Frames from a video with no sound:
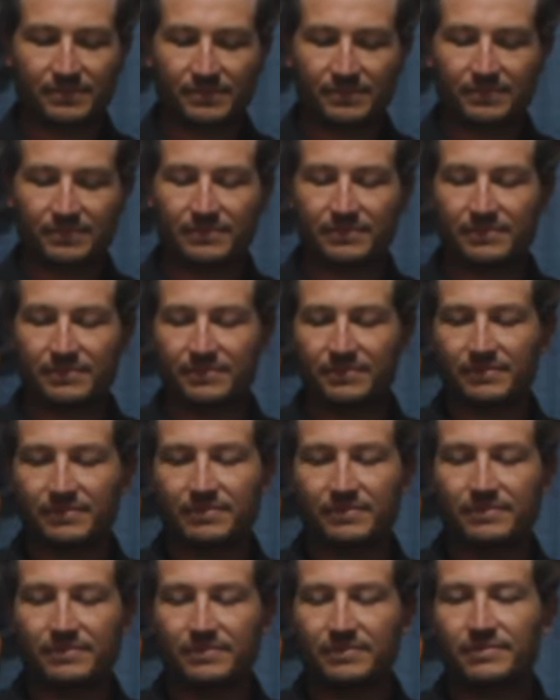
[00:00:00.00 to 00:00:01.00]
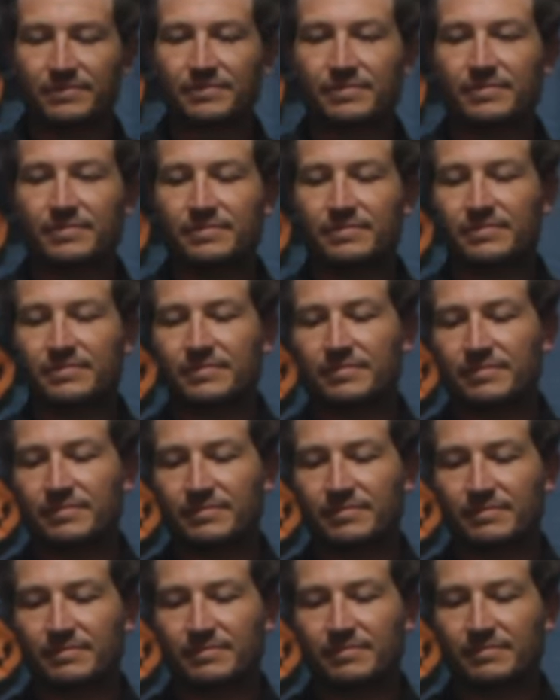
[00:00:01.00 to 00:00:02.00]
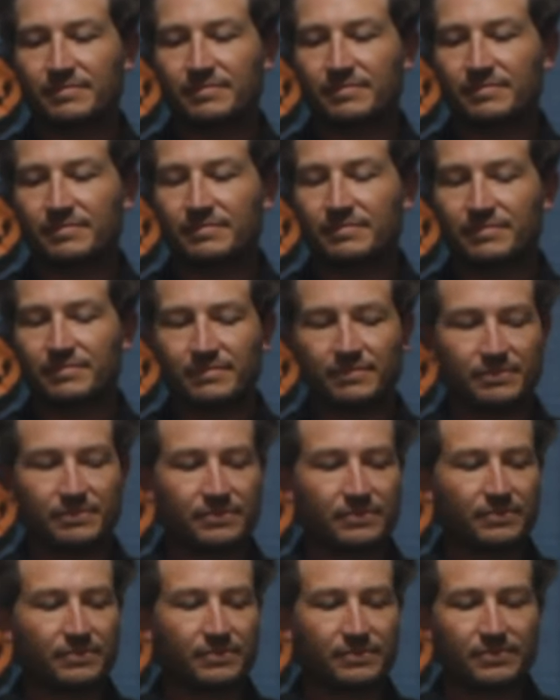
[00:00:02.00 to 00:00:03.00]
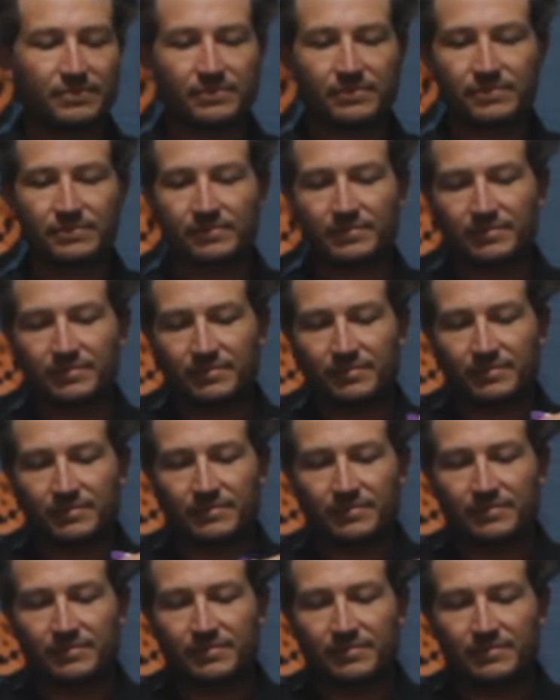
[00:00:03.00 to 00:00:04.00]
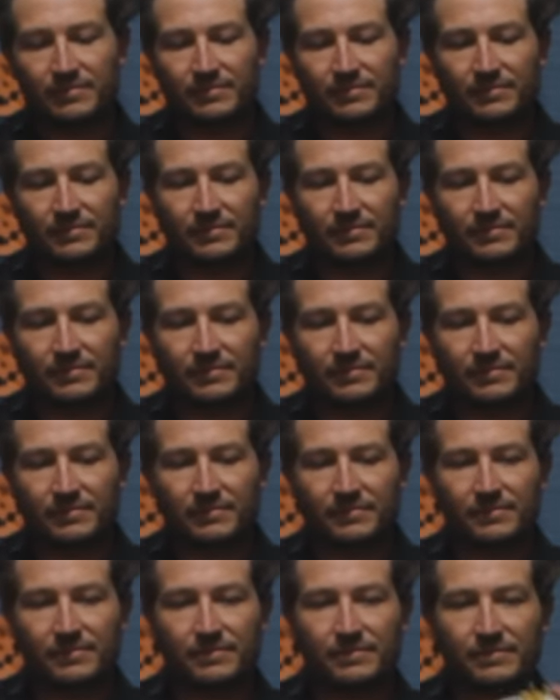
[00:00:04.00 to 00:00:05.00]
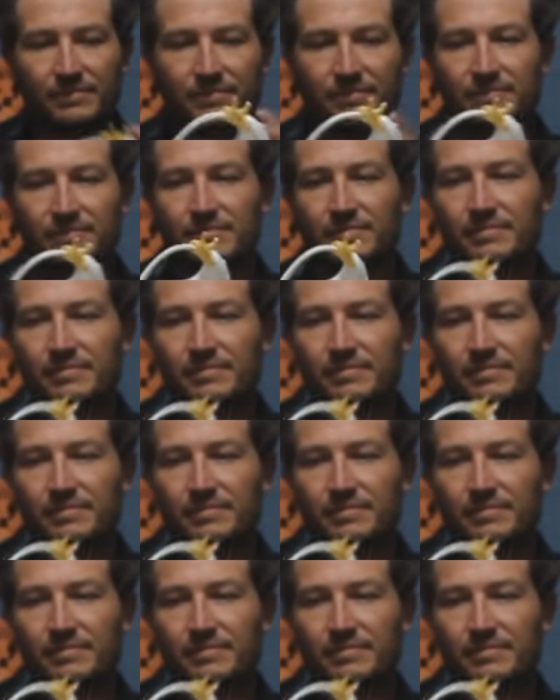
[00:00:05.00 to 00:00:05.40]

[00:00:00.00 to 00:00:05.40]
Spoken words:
The person shown says nothing.